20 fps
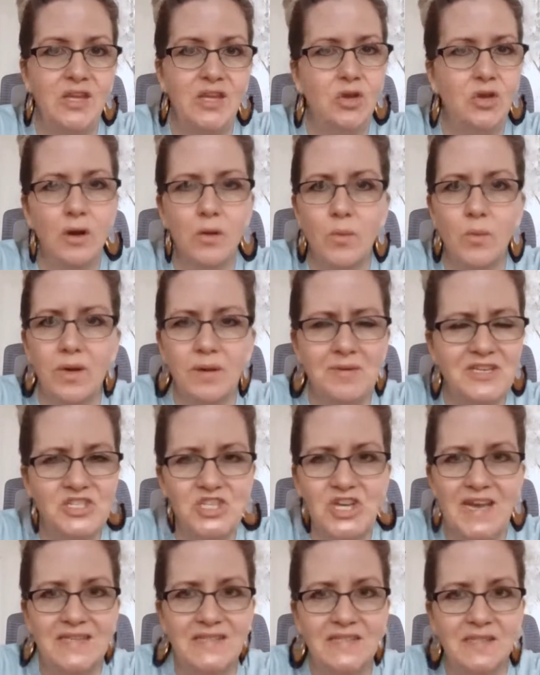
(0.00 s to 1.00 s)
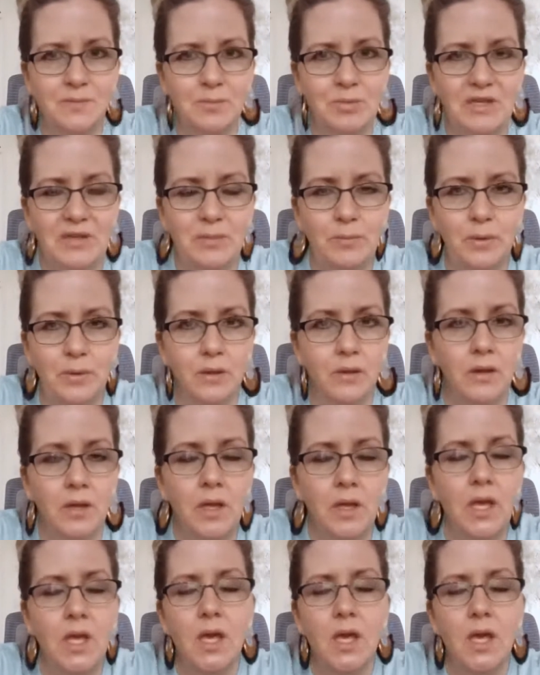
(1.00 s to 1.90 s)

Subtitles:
You don't want to be chasing people.